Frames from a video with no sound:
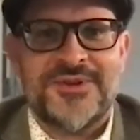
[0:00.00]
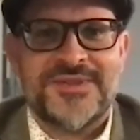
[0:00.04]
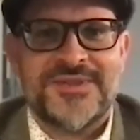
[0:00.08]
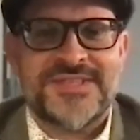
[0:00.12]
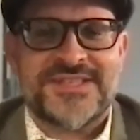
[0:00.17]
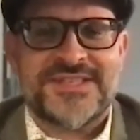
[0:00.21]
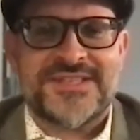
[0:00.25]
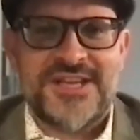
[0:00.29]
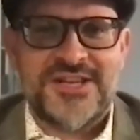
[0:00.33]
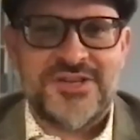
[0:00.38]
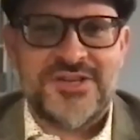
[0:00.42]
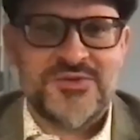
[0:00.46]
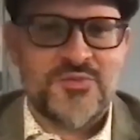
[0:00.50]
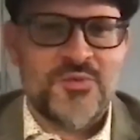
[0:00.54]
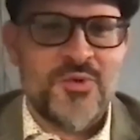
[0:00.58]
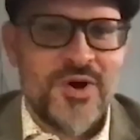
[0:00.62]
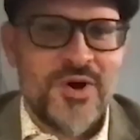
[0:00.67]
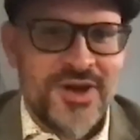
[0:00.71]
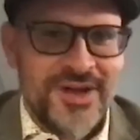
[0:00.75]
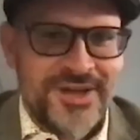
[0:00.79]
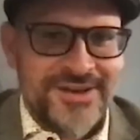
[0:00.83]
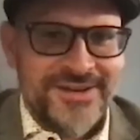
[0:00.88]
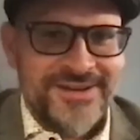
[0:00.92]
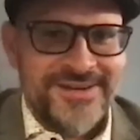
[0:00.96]
Stage
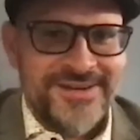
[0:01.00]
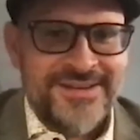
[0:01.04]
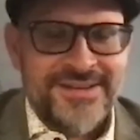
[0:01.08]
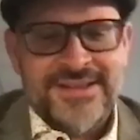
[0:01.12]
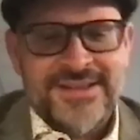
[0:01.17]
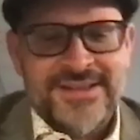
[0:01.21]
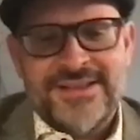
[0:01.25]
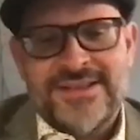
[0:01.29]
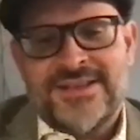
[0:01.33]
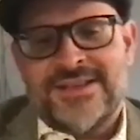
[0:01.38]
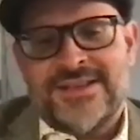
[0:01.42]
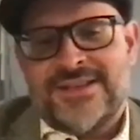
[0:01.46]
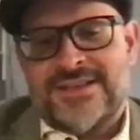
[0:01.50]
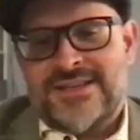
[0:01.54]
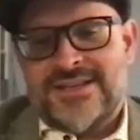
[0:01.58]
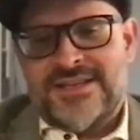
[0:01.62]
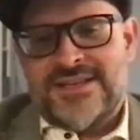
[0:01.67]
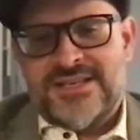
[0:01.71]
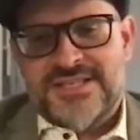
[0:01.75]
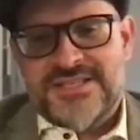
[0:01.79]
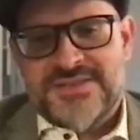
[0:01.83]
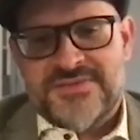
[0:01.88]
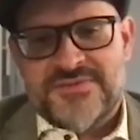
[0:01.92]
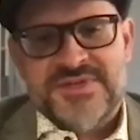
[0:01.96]
one
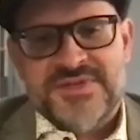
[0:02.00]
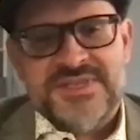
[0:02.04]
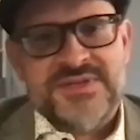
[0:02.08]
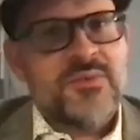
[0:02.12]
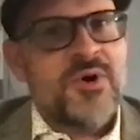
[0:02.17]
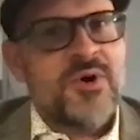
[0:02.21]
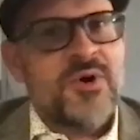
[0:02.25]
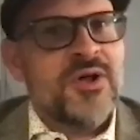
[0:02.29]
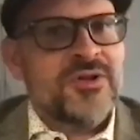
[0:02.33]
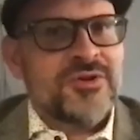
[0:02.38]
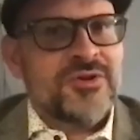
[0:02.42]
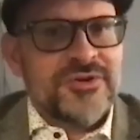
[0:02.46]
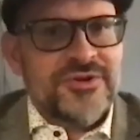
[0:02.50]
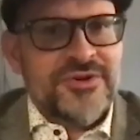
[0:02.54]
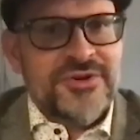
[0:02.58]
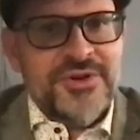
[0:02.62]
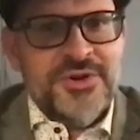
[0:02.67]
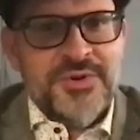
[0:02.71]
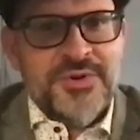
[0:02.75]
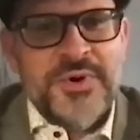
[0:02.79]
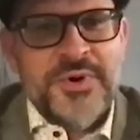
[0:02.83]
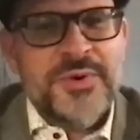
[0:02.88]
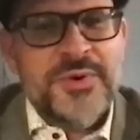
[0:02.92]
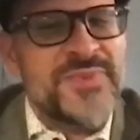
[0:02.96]
is for smaller,
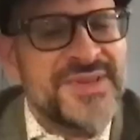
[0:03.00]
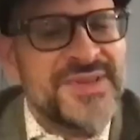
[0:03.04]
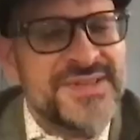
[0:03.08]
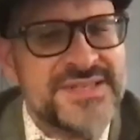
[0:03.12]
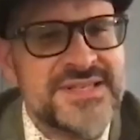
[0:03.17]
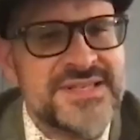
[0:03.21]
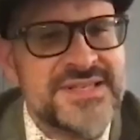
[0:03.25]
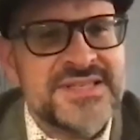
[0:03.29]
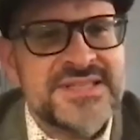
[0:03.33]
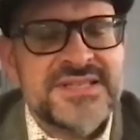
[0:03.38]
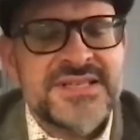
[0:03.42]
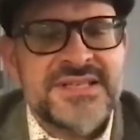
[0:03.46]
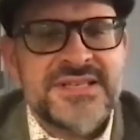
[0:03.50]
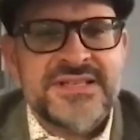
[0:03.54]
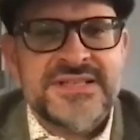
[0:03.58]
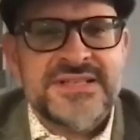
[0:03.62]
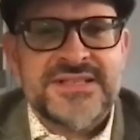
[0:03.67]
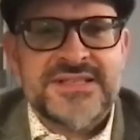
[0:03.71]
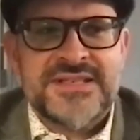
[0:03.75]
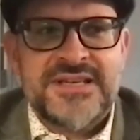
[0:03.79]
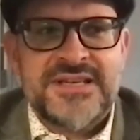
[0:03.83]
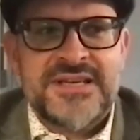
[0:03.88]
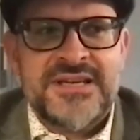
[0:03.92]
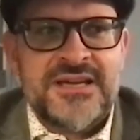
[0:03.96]
newer
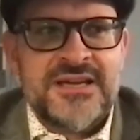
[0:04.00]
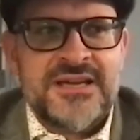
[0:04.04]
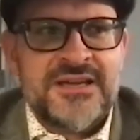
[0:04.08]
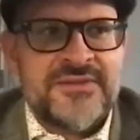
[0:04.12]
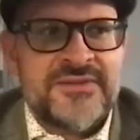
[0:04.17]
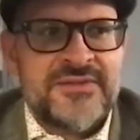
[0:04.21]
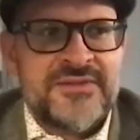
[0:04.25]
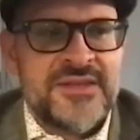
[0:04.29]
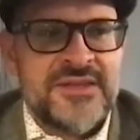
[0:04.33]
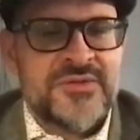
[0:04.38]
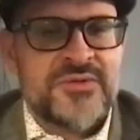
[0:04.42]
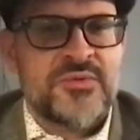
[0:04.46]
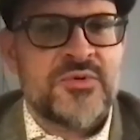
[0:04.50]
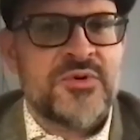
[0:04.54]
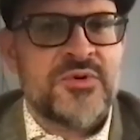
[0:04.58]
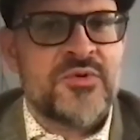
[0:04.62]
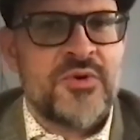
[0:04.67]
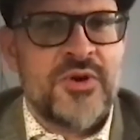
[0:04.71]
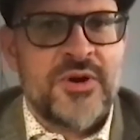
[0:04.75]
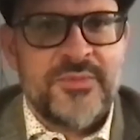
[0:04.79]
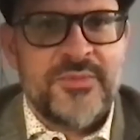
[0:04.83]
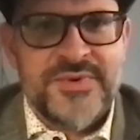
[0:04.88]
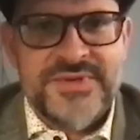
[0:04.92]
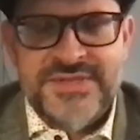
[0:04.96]
businesses. I think the
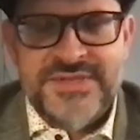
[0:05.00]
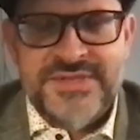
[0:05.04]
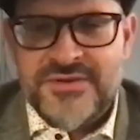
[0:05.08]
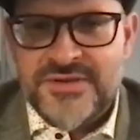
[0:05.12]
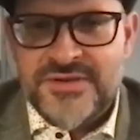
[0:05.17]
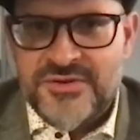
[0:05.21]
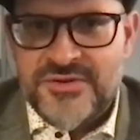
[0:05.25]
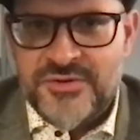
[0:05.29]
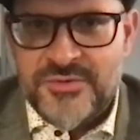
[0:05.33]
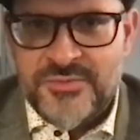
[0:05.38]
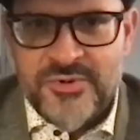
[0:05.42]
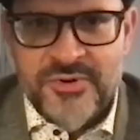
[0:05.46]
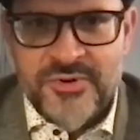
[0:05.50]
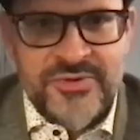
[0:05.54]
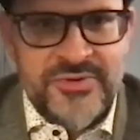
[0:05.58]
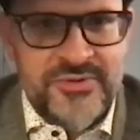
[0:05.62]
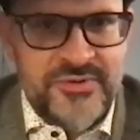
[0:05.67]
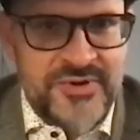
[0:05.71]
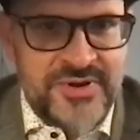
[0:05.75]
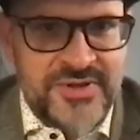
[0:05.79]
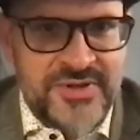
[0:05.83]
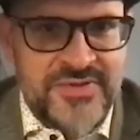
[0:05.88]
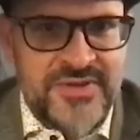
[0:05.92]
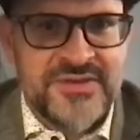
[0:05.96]
requirements are to do about
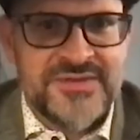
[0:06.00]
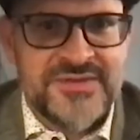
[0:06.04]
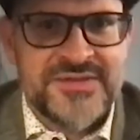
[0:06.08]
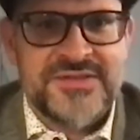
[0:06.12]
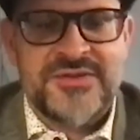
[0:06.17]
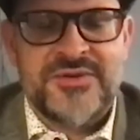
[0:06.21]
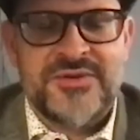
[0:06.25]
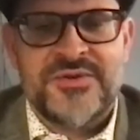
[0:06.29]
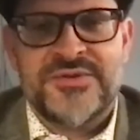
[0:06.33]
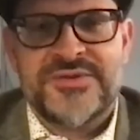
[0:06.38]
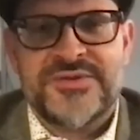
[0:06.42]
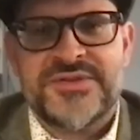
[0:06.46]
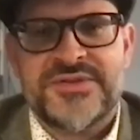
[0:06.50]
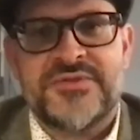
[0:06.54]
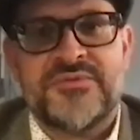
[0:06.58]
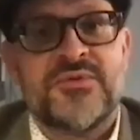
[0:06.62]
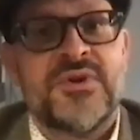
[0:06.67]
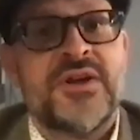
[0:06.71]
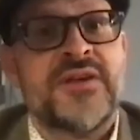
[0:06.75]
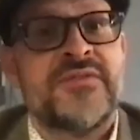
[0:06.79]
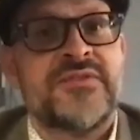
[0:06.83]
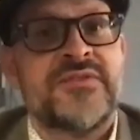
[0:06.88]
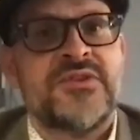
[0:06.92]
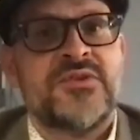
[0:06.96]
$30,000 in
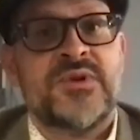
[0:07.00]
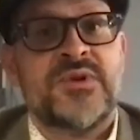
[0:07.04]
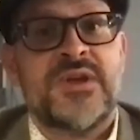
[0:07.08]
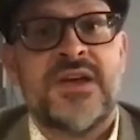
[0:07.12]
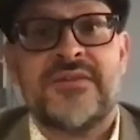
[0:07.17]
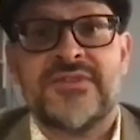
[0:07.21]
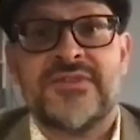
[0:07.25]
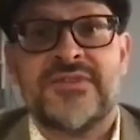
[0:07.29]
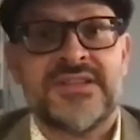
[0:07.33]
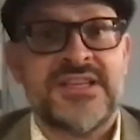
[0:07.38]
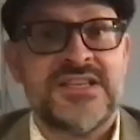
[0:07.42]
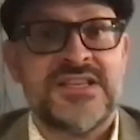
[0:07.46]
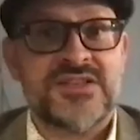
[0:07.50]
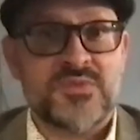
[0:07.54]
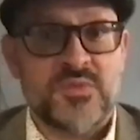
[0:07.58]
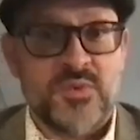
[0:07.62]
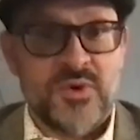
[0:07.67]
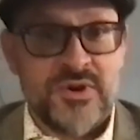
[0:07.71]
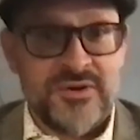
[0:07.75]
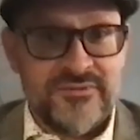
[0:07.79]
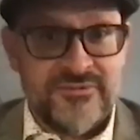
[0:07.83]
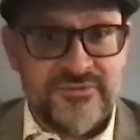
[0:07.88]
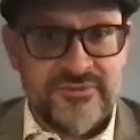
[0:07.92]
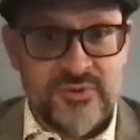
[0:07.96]
revenue and have at least
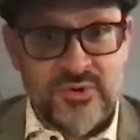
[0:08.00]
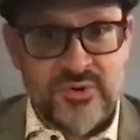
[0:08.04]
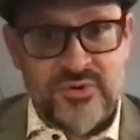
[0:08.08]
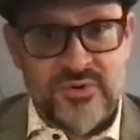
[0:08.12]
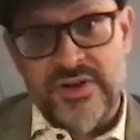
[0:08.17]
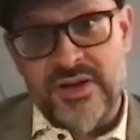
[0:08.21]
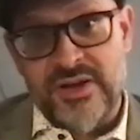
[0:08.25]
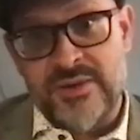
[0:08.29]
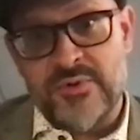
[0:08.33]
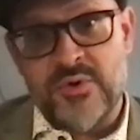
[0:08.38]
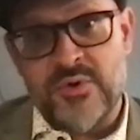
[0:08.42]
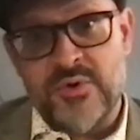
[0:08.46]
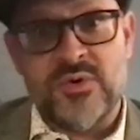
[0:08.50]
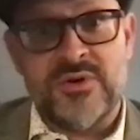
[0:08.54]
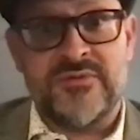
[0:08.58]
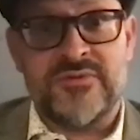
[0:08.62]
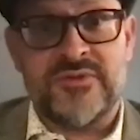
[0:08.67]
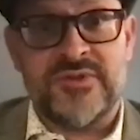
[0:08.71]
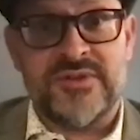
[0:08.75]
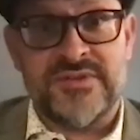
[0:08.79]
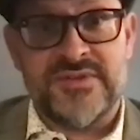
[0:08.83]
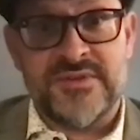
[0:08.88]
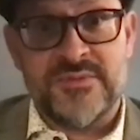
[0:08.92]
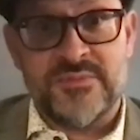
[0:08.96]
one full-time
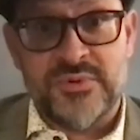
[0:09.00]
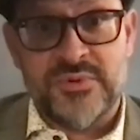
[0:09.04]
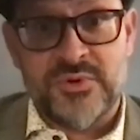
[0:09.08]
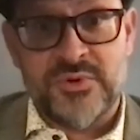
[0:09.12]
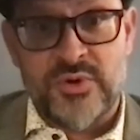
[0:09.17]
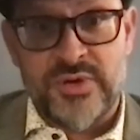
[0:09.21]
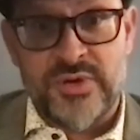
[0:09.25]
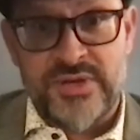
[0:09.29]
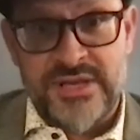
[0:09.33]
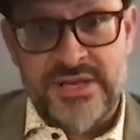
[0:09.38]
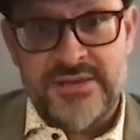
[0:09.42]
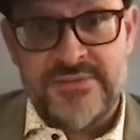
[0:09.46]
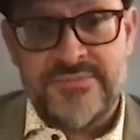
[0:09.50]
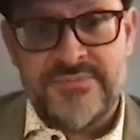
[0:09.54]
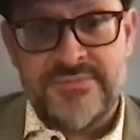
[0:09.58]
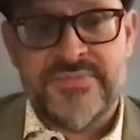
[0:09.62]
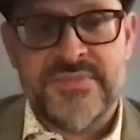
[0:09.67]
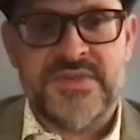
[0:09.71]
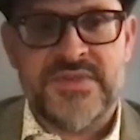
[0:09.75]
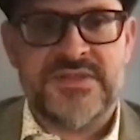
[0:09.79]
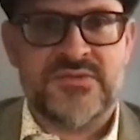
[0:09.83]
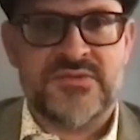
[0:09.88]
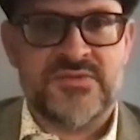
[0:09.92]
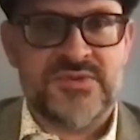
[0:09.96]
equivalent employee
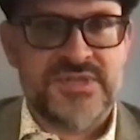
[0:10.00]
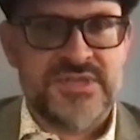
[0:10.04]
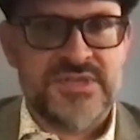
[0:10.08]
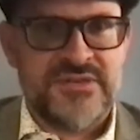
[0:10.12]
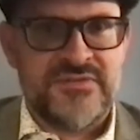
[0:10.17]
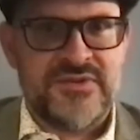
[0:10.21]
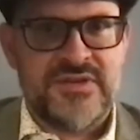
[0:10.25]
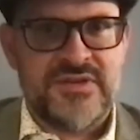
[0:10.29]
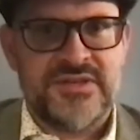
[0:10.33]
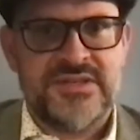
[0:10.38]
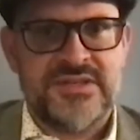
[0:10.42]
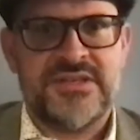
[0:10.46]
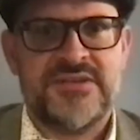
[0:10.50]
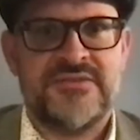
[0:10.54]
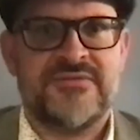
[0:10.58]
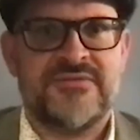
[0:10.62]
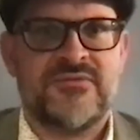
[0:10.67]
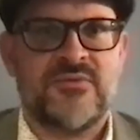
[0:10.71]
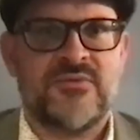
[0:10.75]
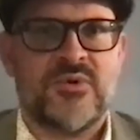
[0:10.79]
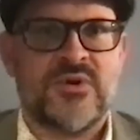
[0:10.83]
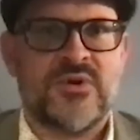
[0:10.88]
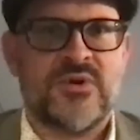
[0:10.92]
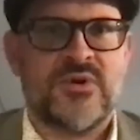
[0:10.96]
that's receiving a
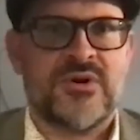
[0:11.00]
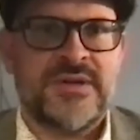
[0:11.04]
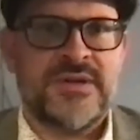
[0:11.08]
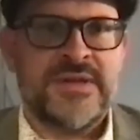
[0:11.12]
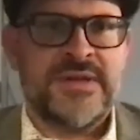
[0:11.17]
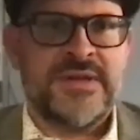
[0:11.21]
T4.